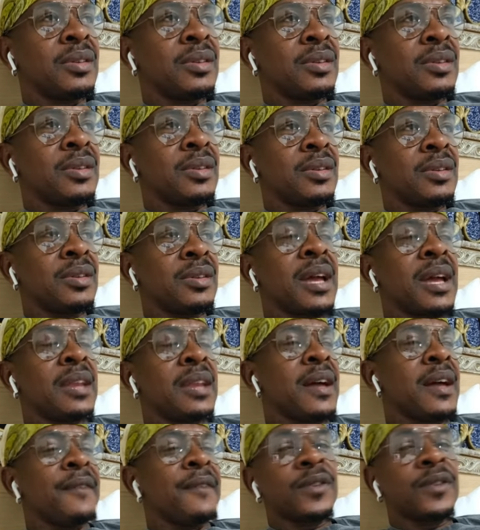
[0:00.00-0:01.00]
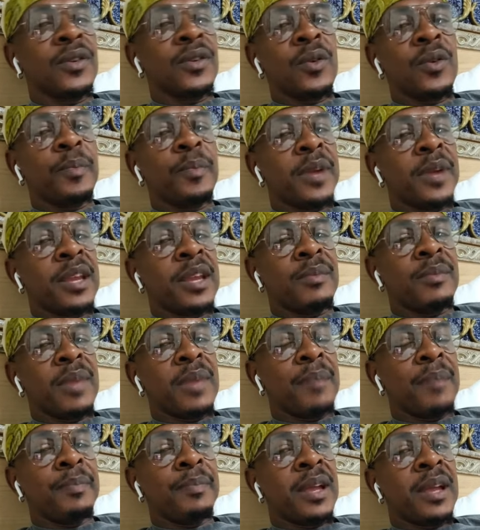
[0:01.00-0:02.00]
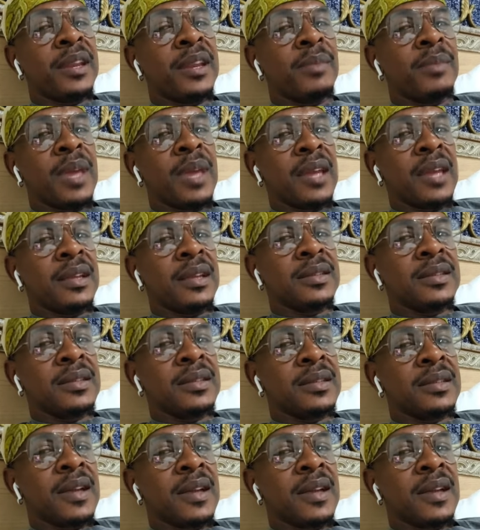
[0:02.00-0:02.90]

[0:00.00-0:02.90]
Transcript: That have no planet behind, planet behind it, sister.